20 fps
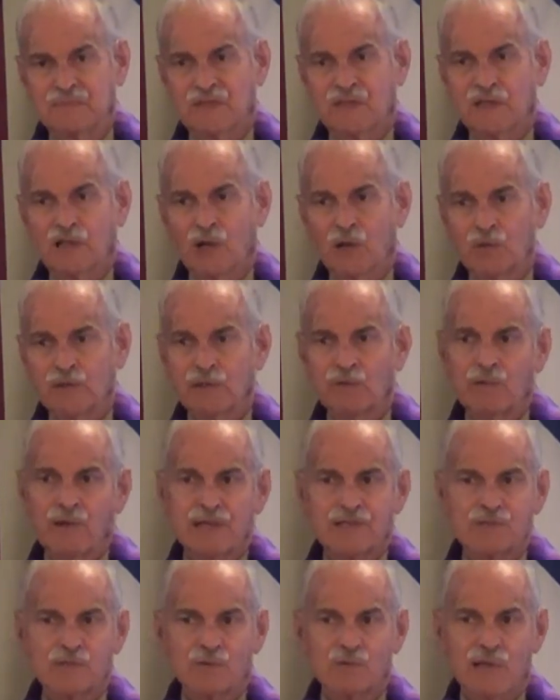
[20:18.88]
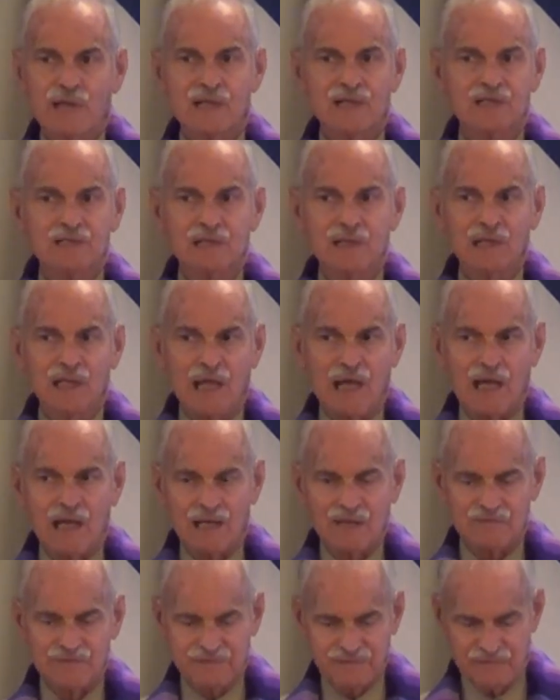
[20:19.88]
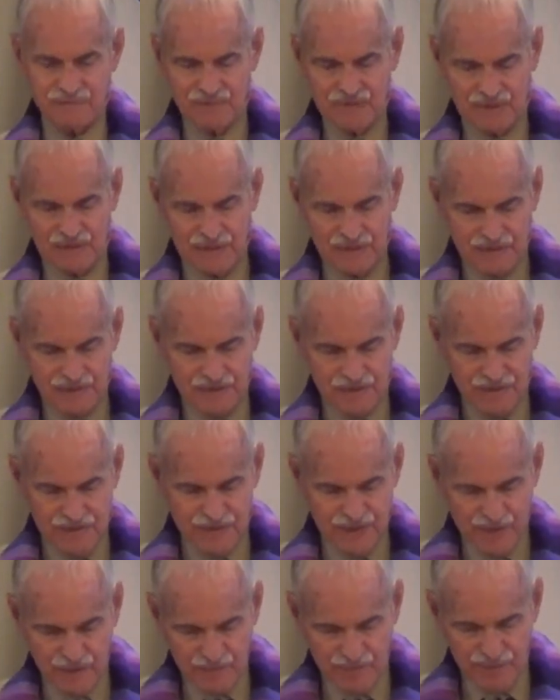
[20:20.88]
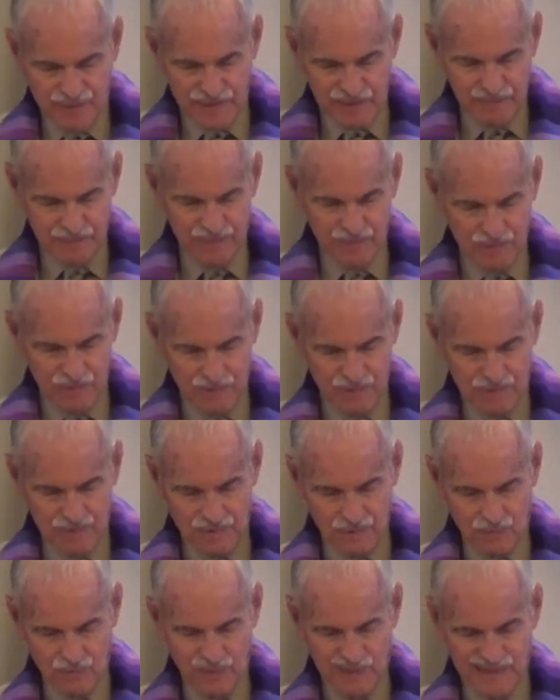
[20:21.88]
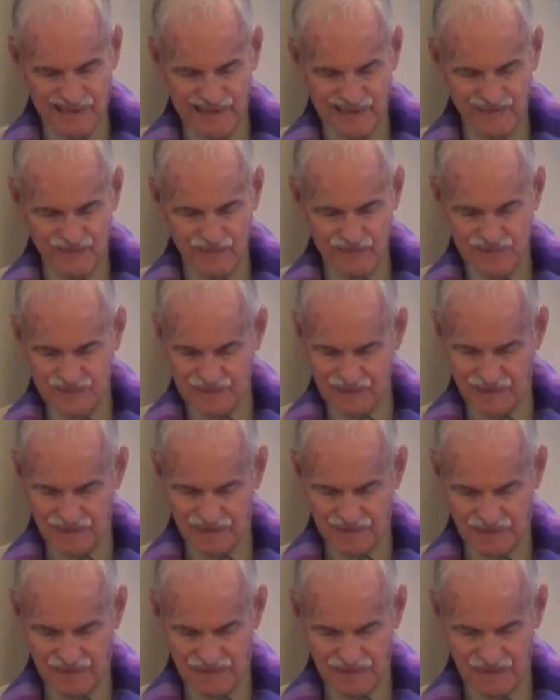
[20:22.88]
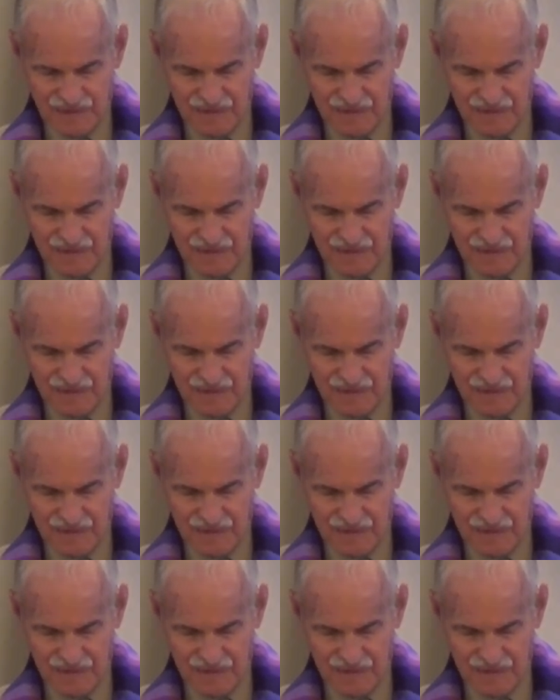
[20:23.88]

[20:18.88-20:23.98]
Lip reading: the only resurrection life some people will ever see